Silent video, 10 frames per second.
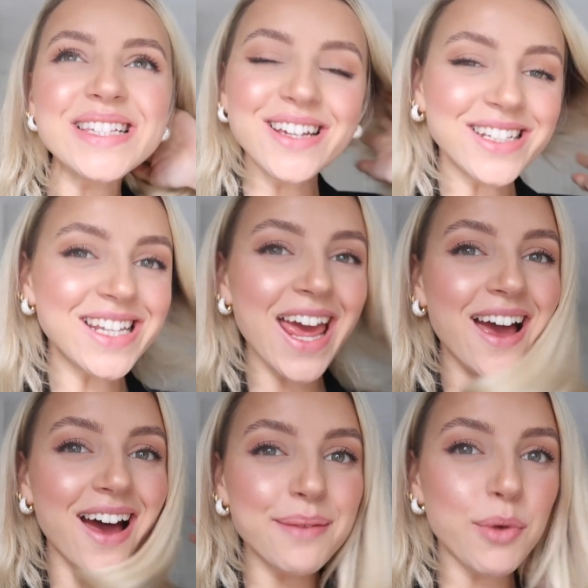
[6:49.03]
So today
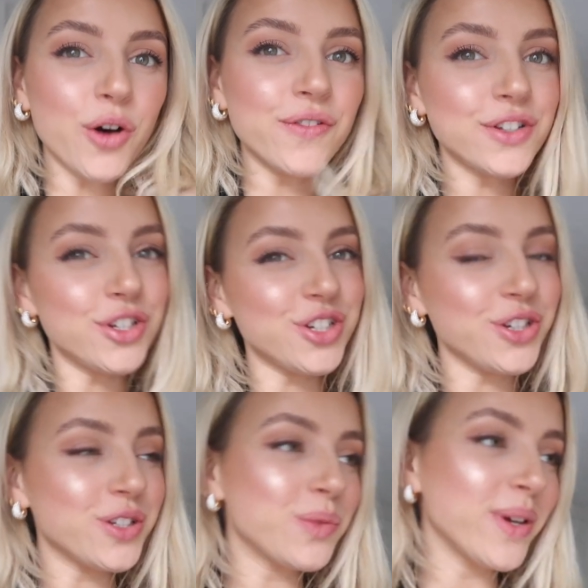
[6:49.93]
I'm off to
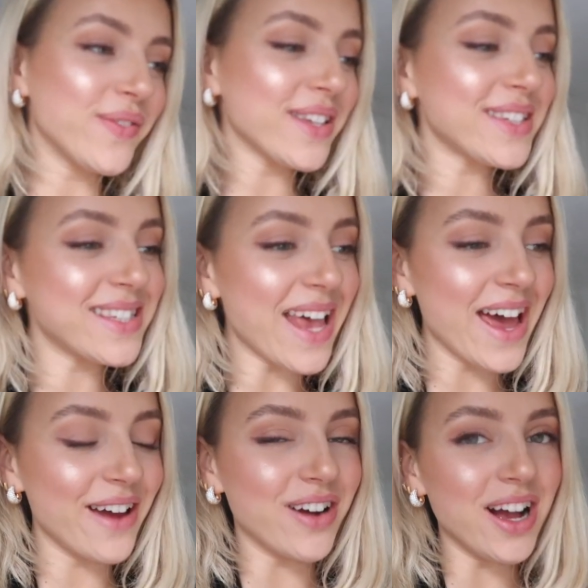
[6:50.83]
shoot with
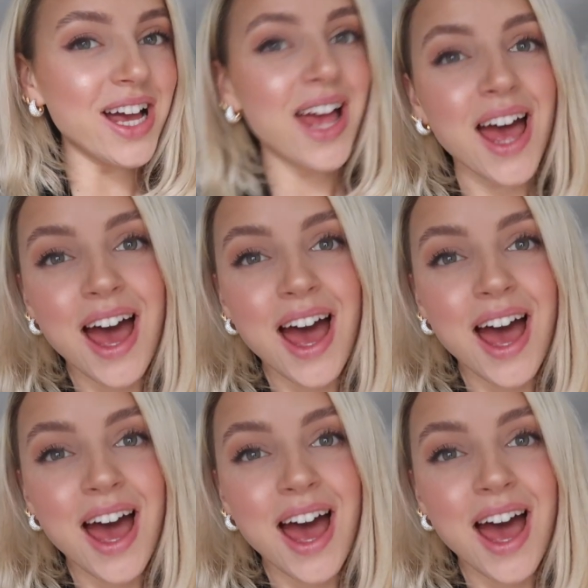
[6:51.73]
Sarah.